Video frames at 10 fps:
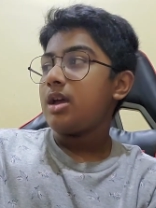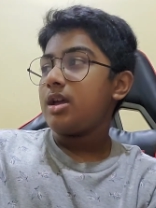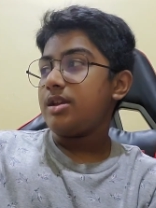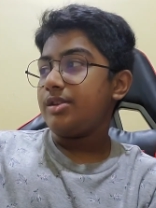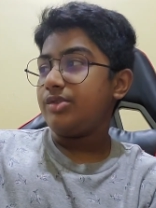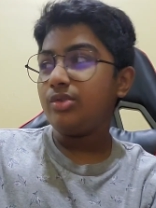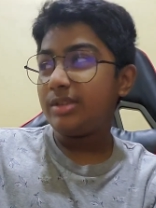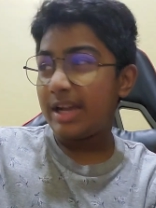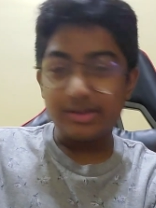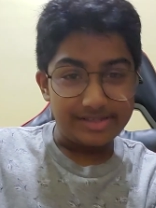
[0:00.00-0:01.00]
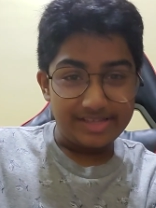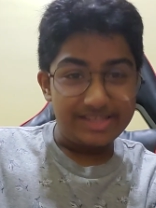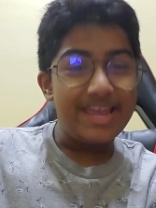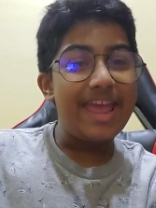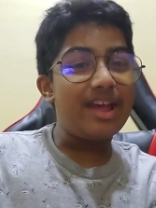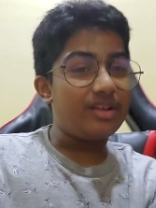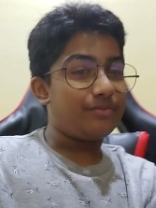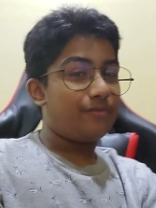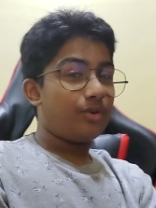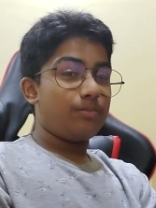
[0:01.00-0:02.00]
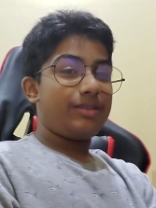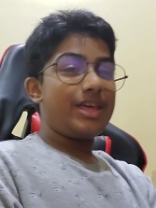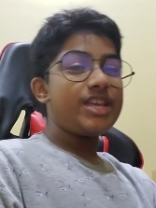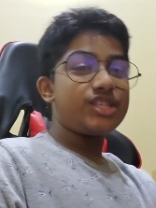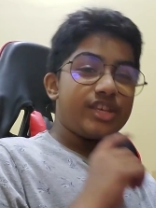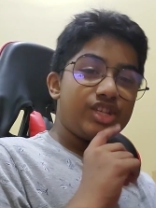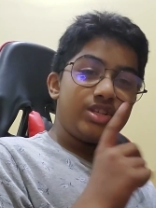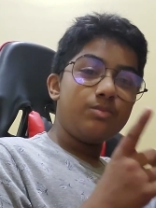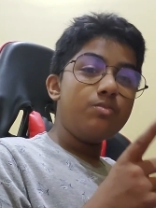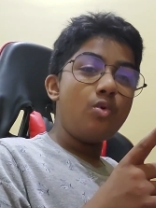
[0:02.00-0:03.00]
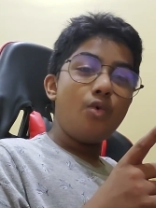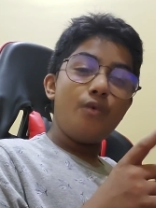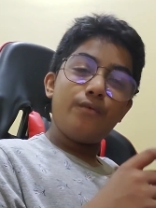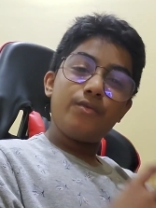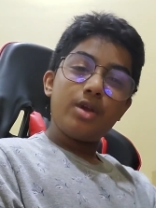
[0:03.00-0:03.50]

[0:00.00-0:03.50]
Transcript: in 2010 for PlayStation Move.